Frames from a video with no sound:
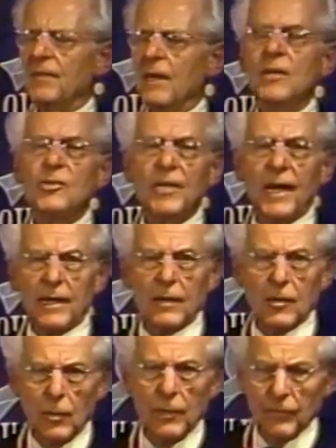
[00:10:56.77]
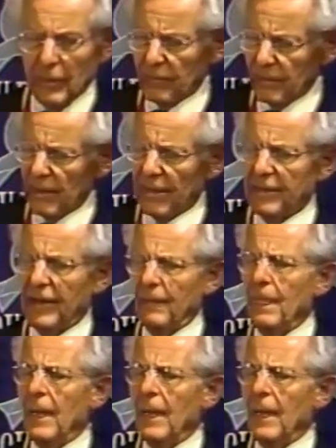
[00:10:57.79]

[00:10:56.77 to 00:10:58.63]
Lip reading: say each decade, you know, every, like that.